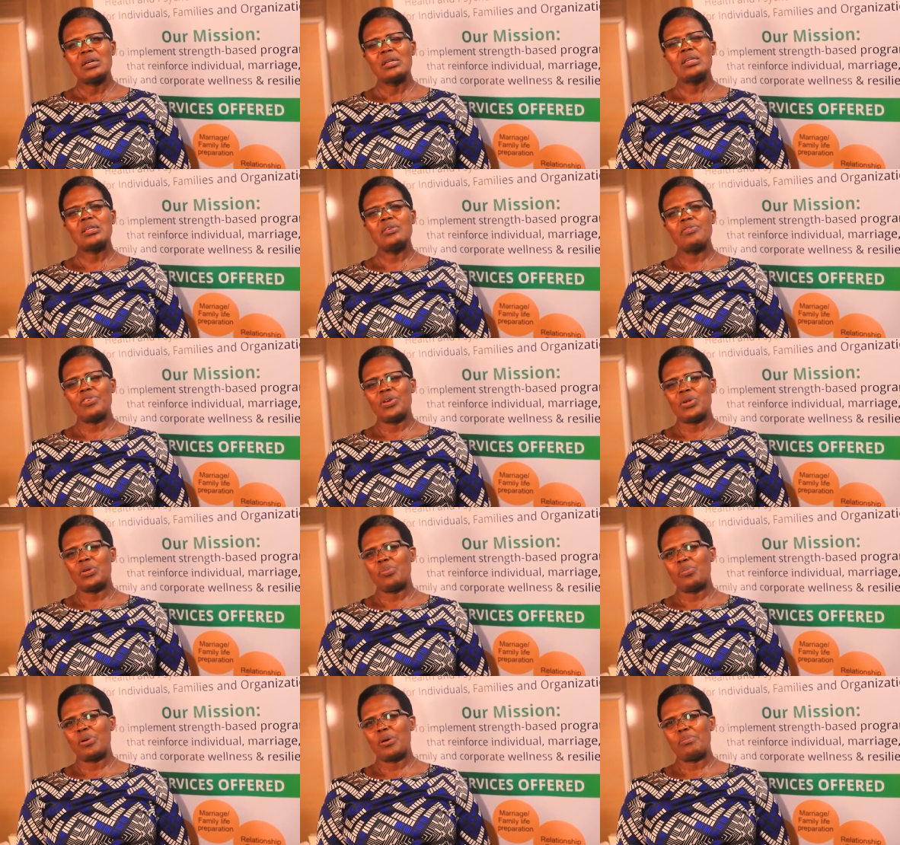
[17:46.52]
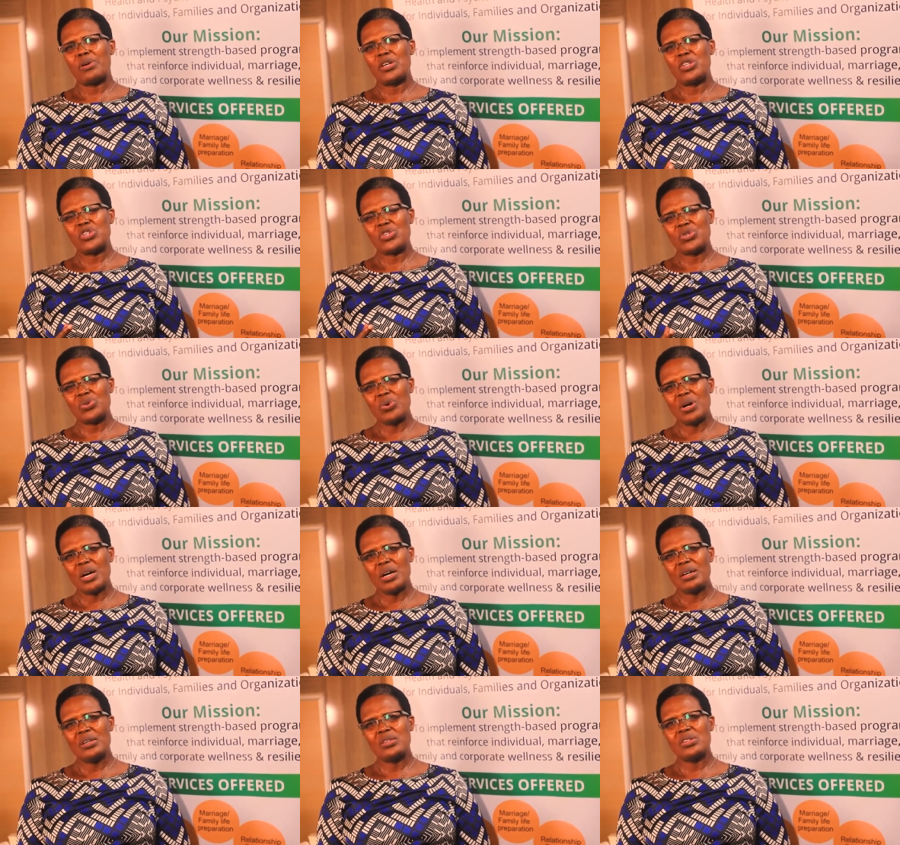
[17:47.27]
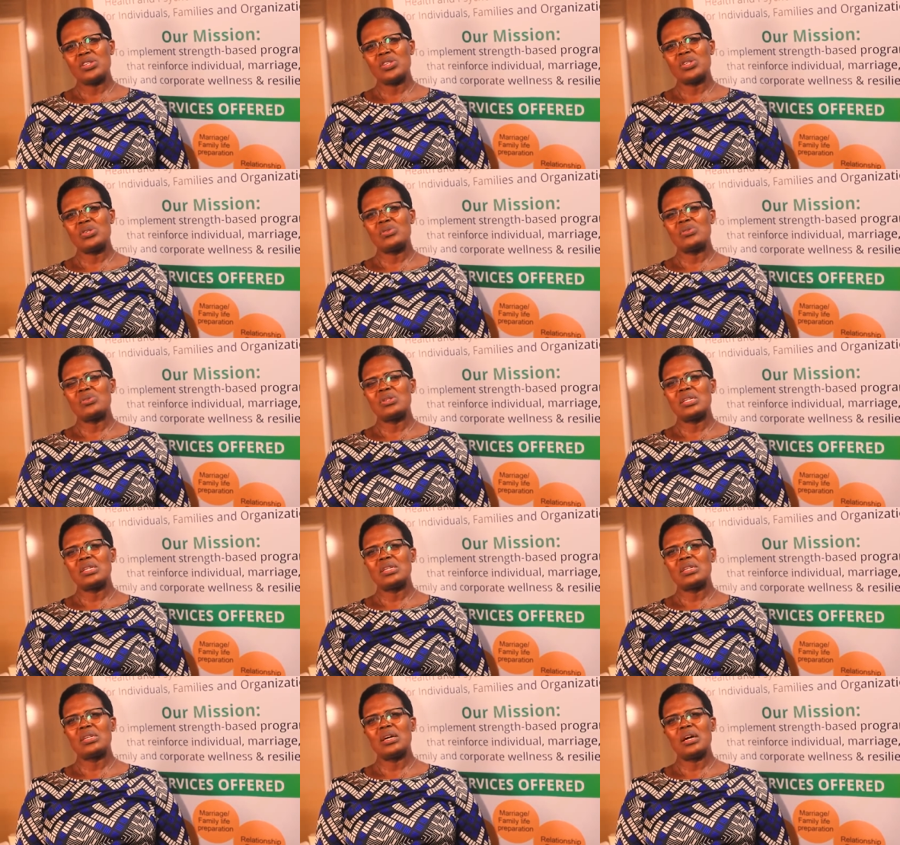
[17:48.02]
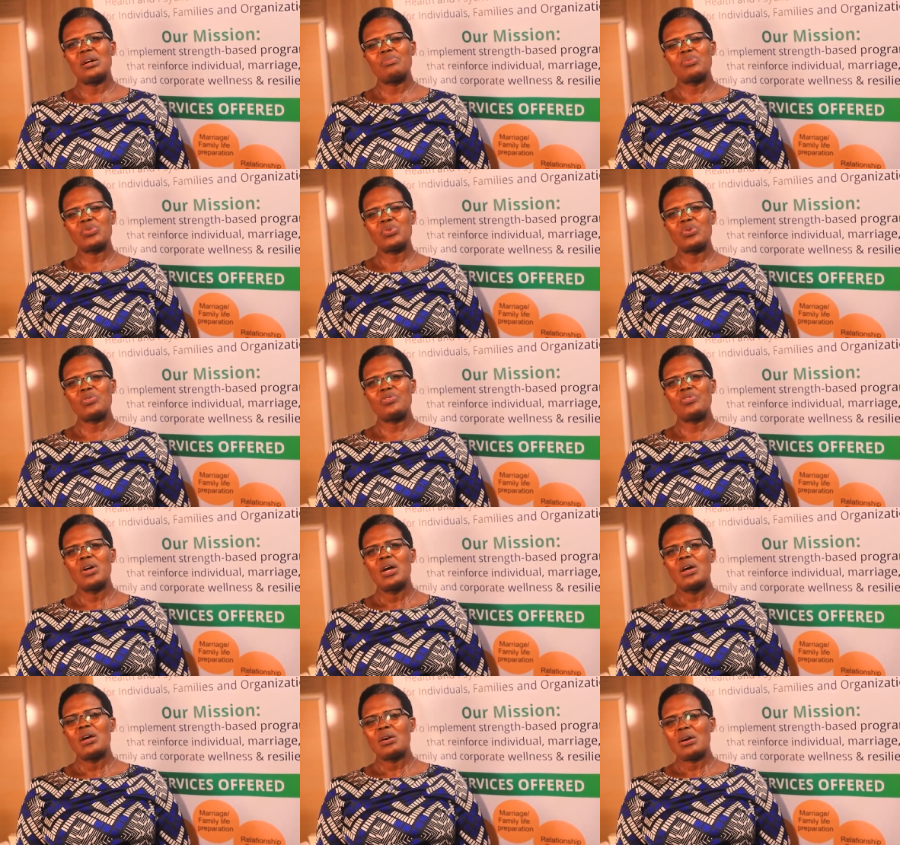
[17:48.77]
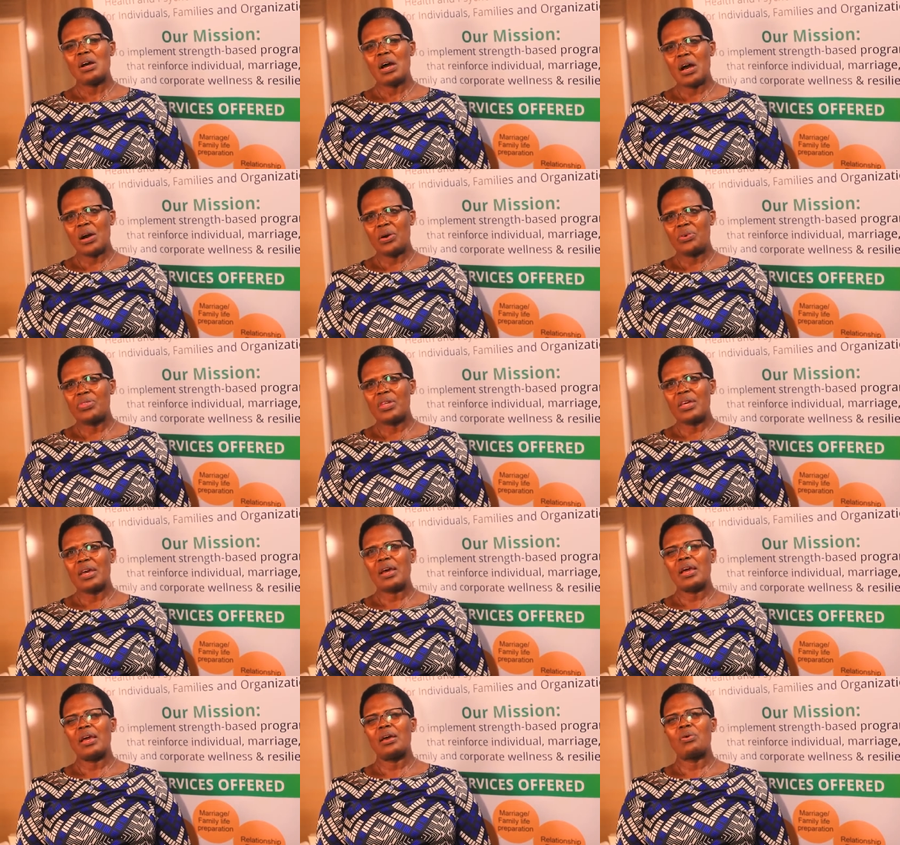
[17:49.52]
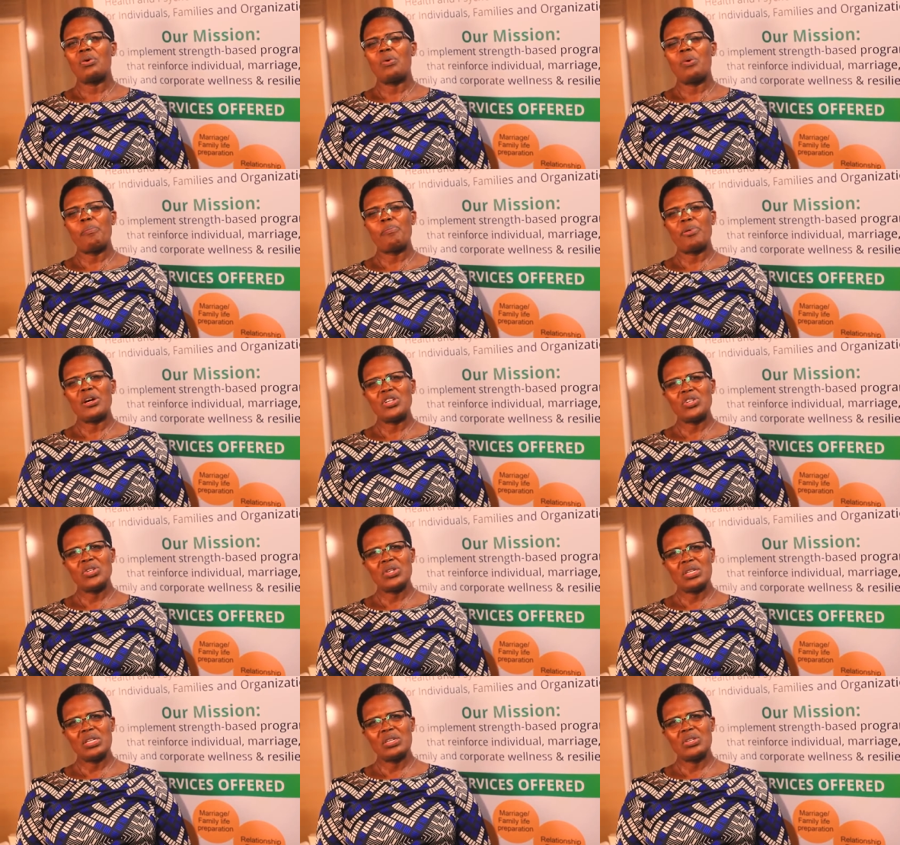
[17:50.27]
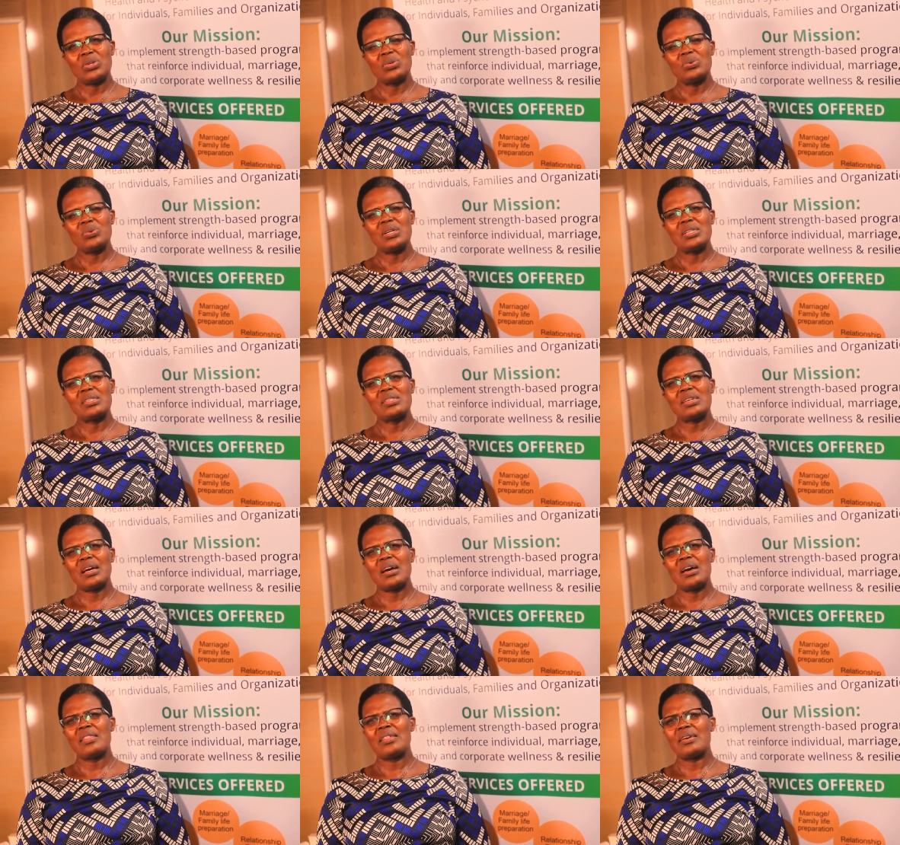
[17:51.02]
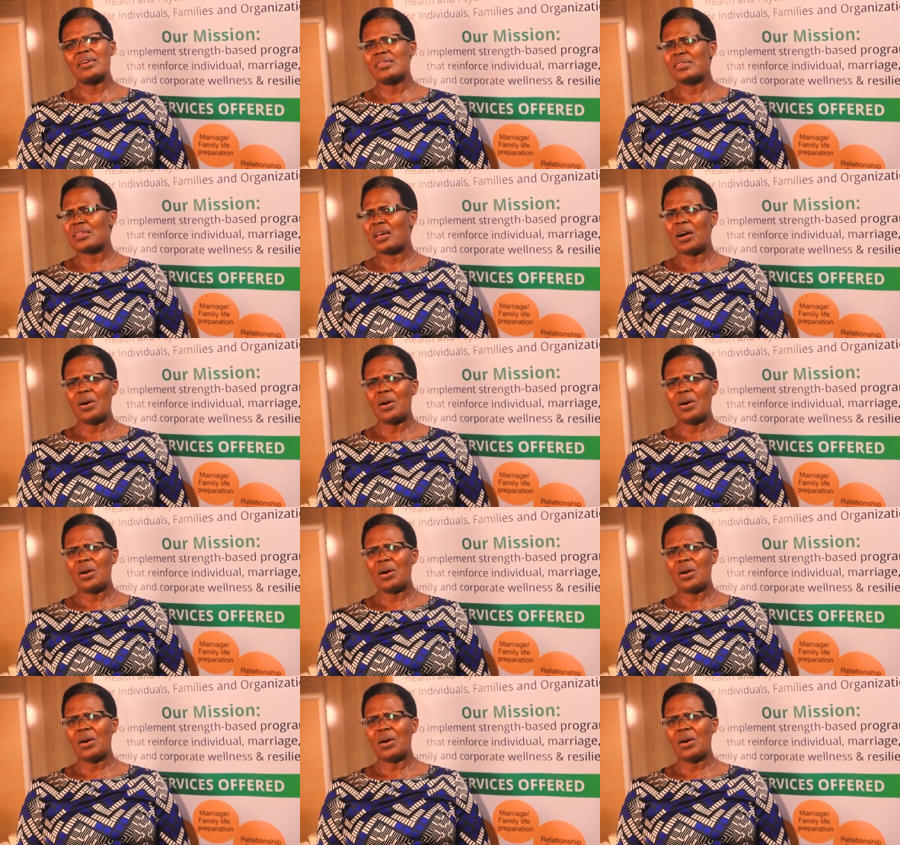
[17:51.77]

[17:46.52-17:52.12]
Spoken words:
develop a mature attitude in terms of how they are compassionate towards others,